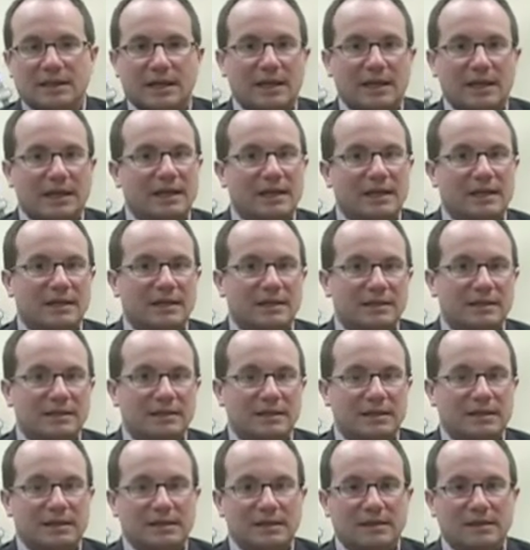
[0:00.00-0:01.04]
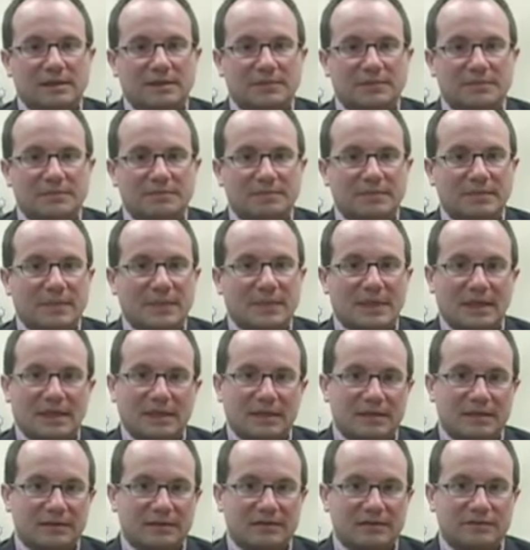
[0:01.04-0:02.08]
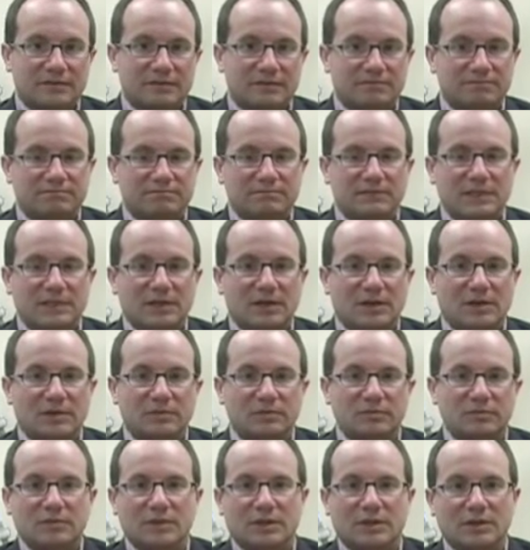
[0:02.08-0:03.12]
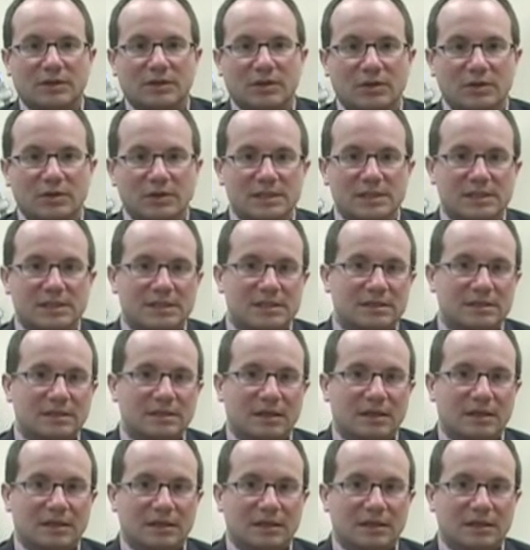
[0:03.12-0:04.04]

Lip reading: and if the goal is,